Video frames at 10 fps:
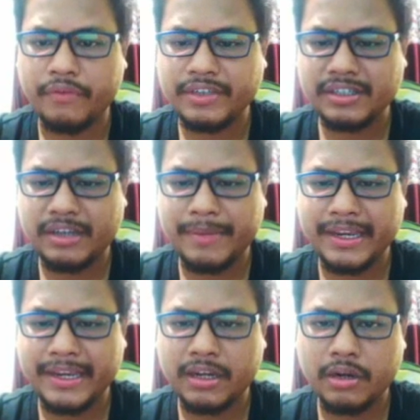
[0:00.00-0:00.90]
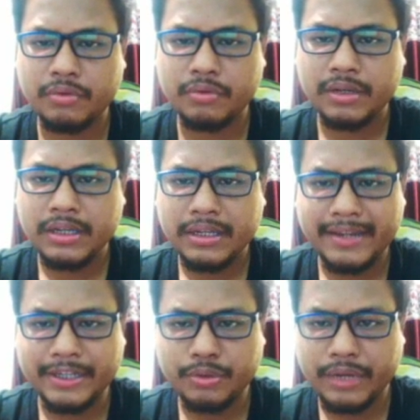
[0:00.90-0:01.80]
are coming around.
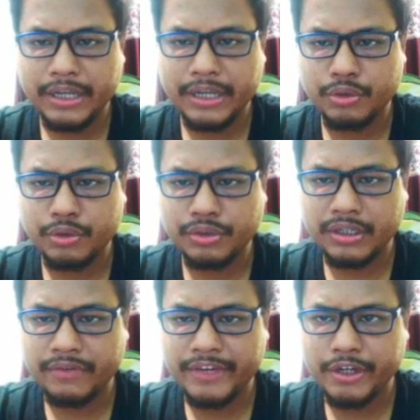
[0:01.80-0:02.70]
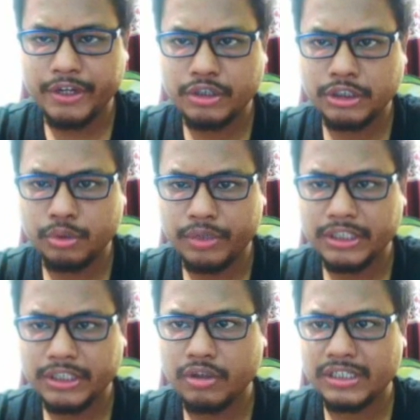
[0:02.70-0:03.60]
Like today, social video suit
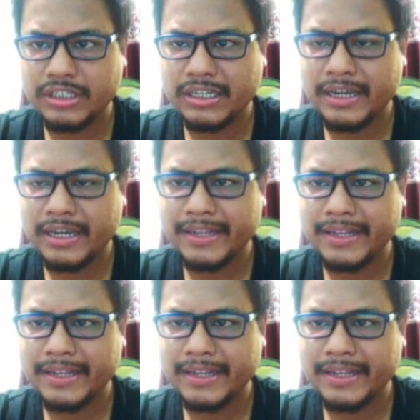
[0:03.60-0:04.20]
is launching. I think I